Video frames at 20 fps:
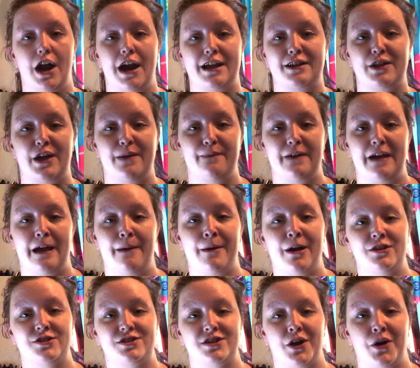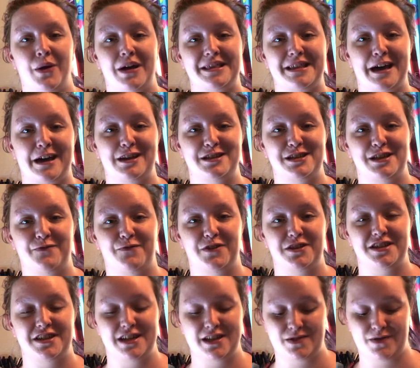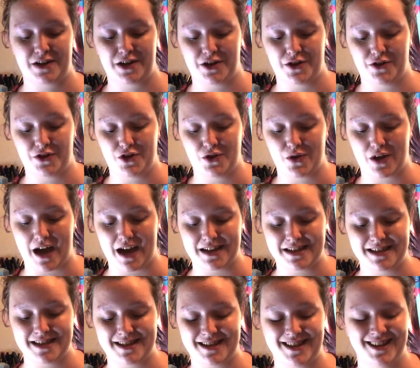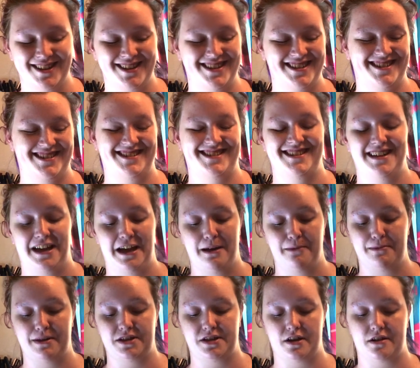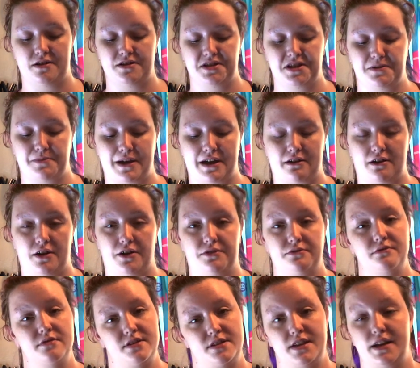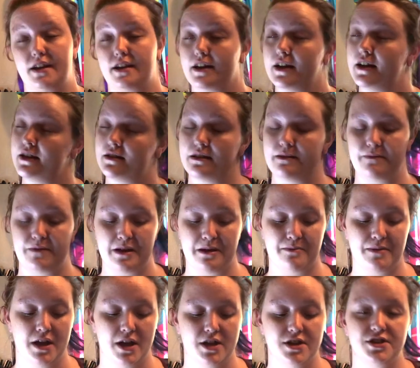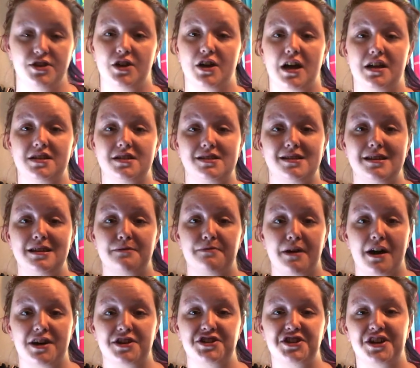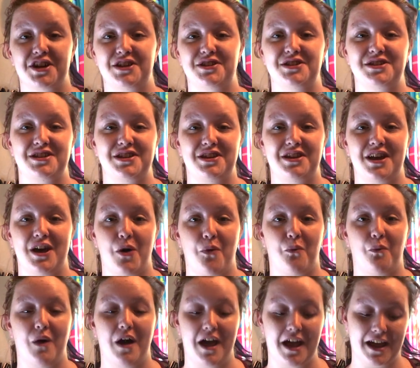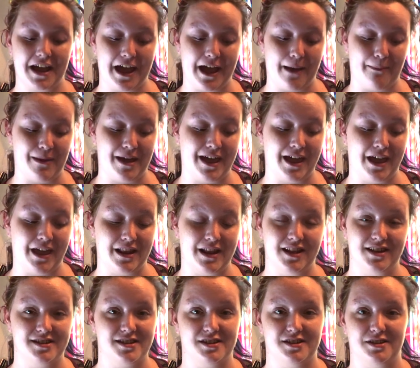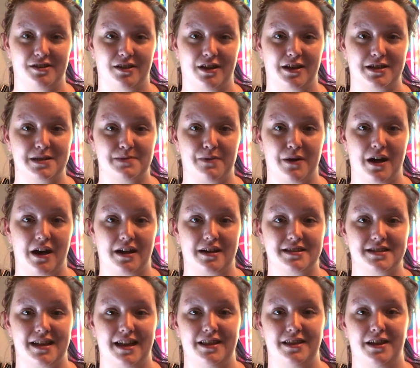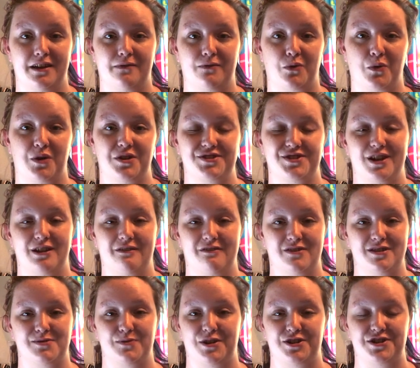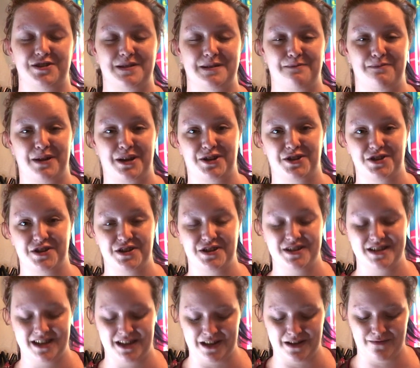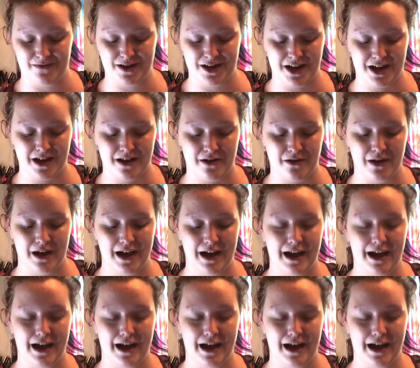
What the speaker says: All right, Glam Fam, so that is it for today's video. You got to see... My daughter's in the background saying, hey, Glam Fam. You got to see the box. You got to see what came in the deluxe box. And then, of course, all of the swatches and pictures in the video.